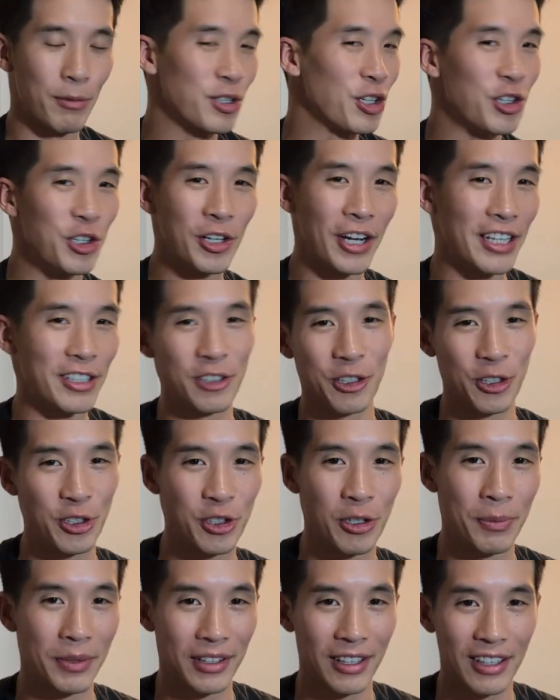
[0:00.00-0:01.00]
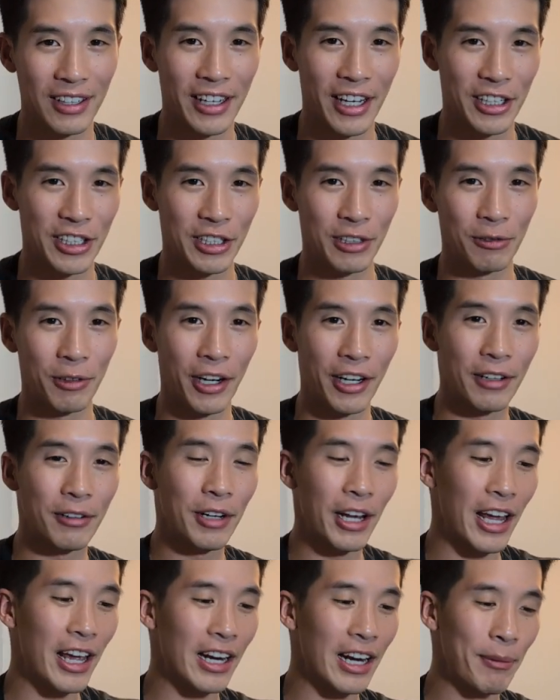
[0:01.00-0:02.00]
sure you guys are assuming the connection, right?
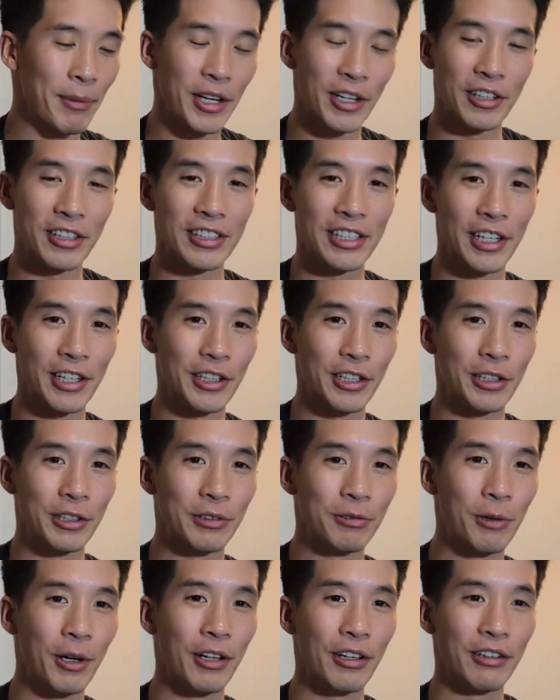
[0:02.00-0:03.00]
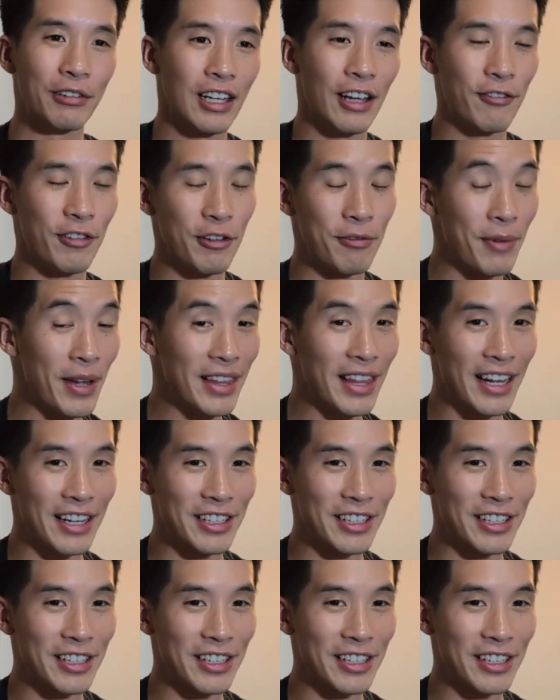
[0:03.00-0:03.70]
And I'm here to tell you, well, if you've made that